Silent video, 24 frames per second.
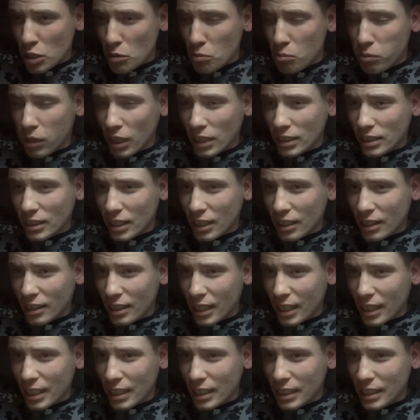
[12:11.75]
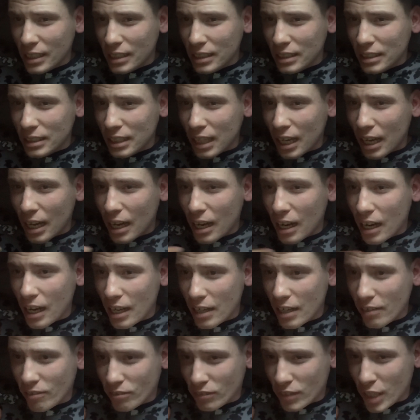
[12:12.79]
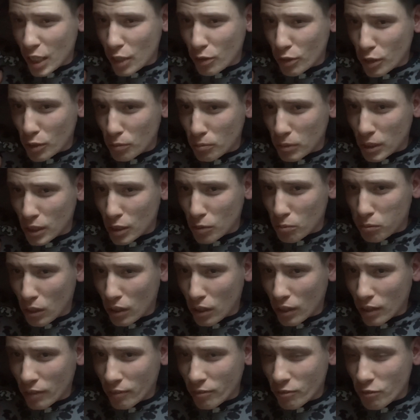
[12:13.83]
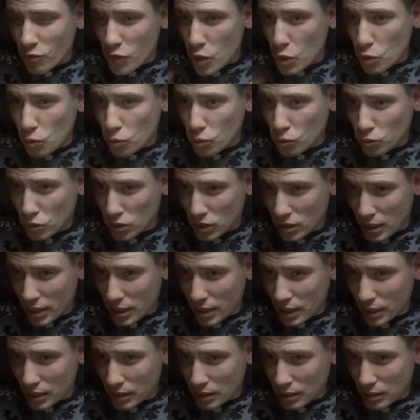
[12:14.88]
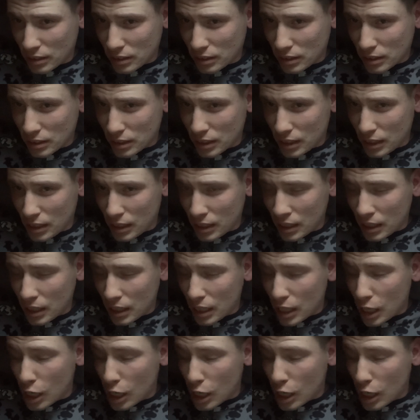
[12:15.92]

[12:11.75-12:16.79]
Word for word: But the thing is, I've never been a part of those things, okay?